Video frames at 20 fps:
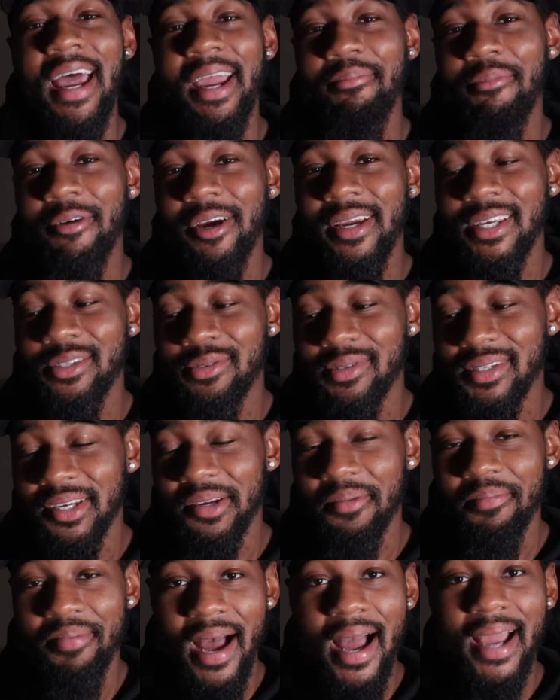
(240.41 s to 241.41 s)
like Brees was
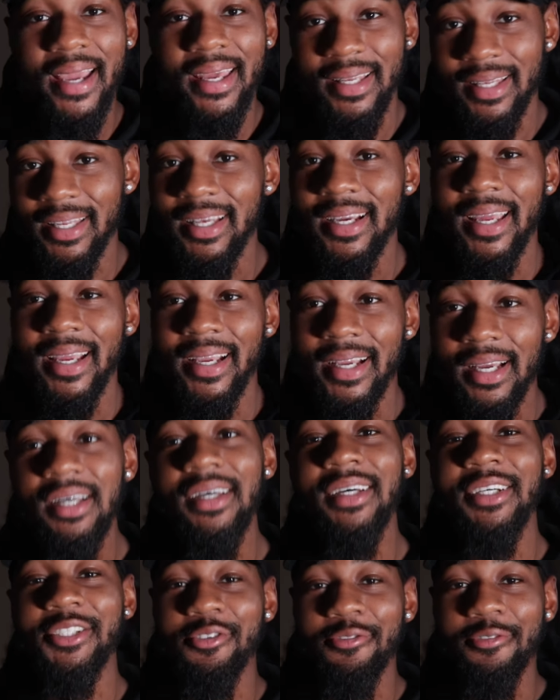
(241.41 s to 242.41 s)
in the pocket looking
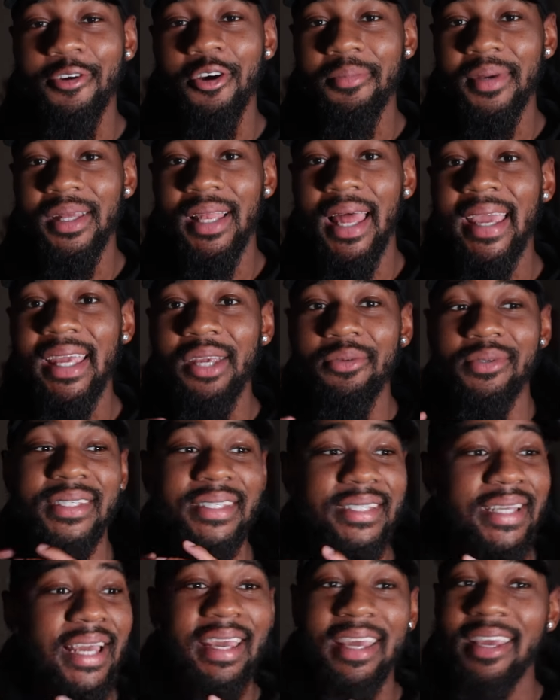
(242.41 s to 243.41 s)
good, you feel me? Like, he
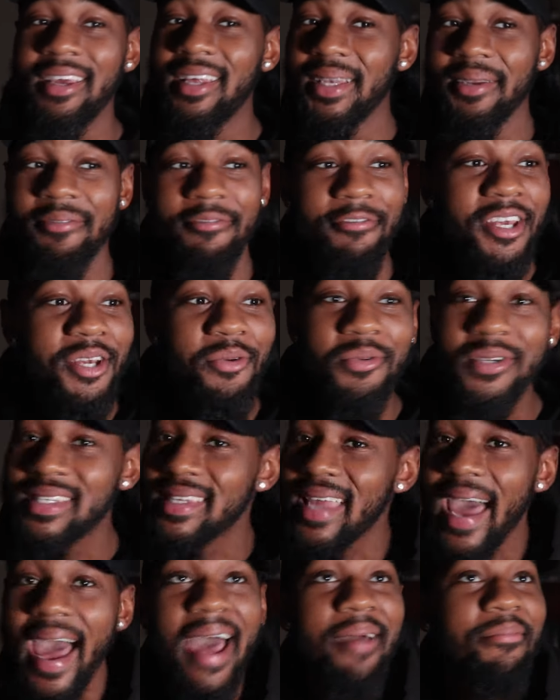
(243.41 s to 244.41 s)
was, feet
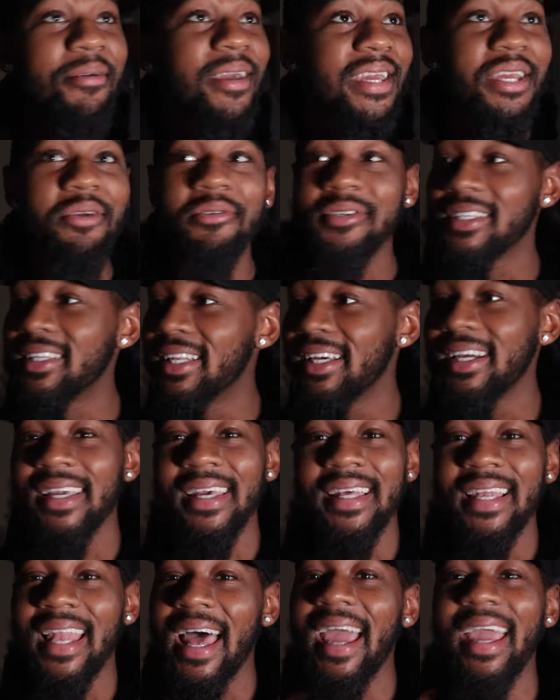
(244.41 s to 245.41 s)
was tapping, he was
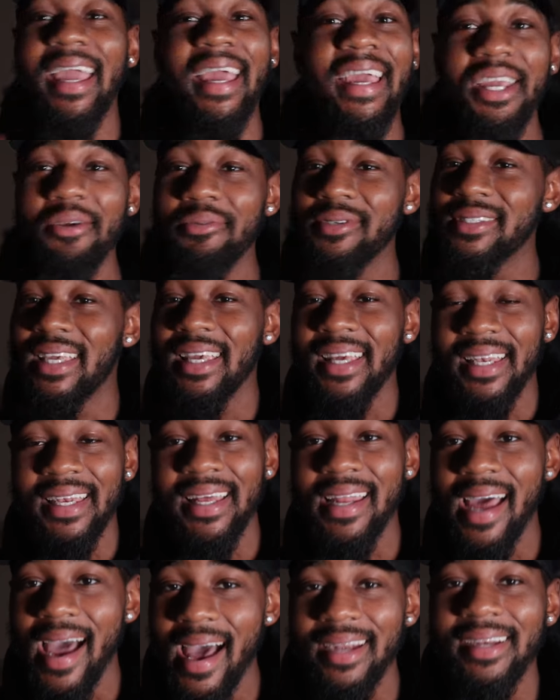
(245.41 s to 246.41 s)
looking like, and he was
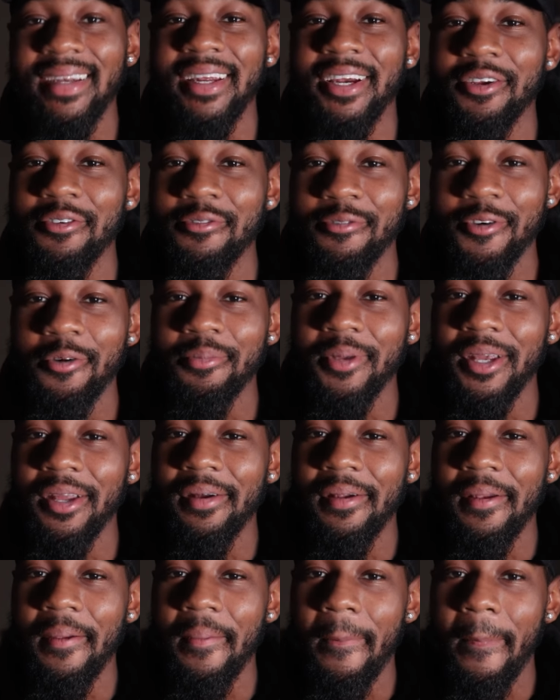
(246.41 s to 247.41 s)
getting it out of there, you feel
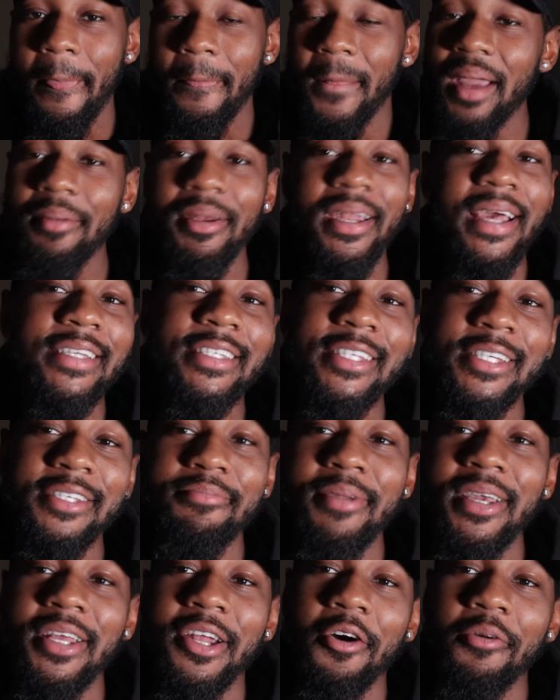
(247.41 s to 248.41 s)
me? Maybe that's
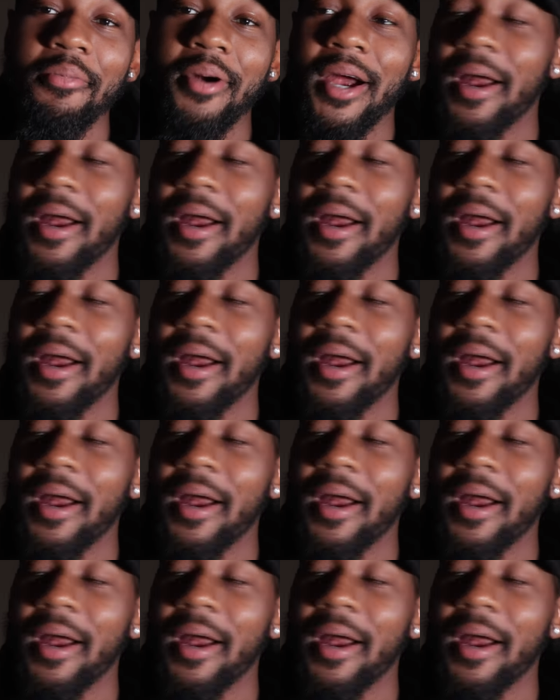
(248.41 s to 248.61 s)
just me though,